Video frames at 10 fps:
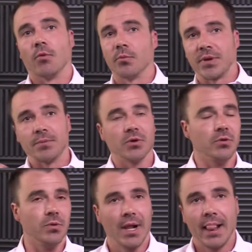or people
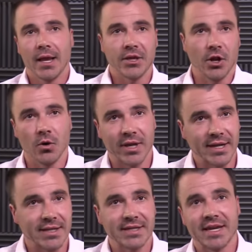who you know
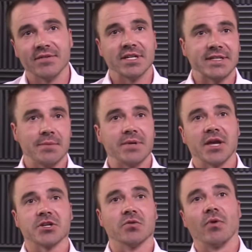get given to
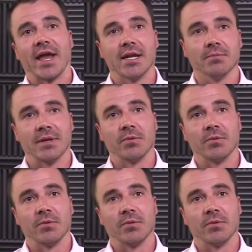temptation randomly.